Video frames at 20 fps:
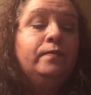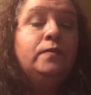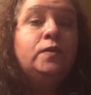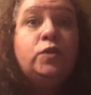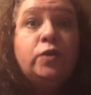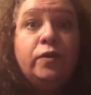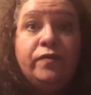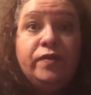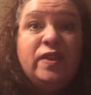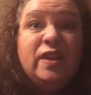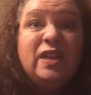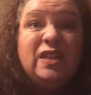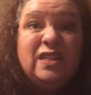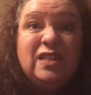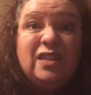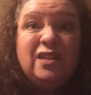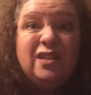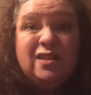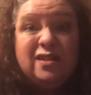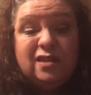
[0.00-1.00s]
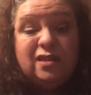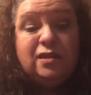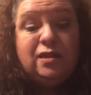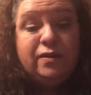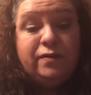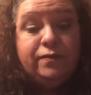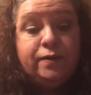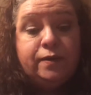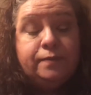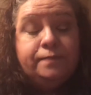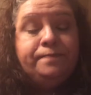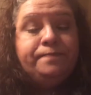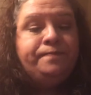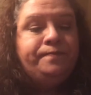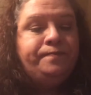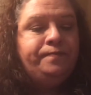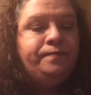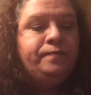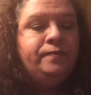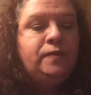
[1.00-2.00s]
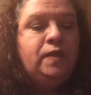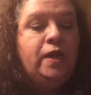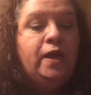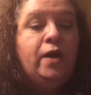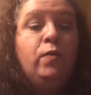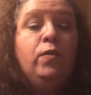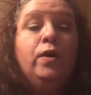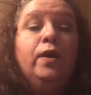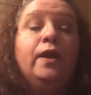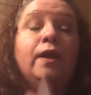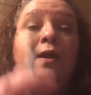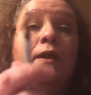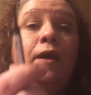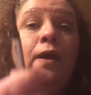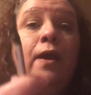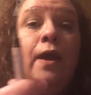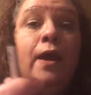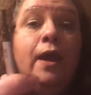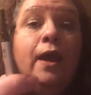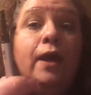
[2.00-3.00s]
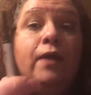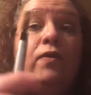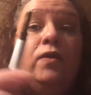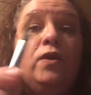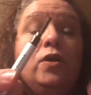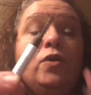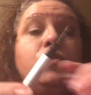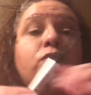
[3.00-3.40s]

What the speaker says: So everything's a little stiff and not working. And then of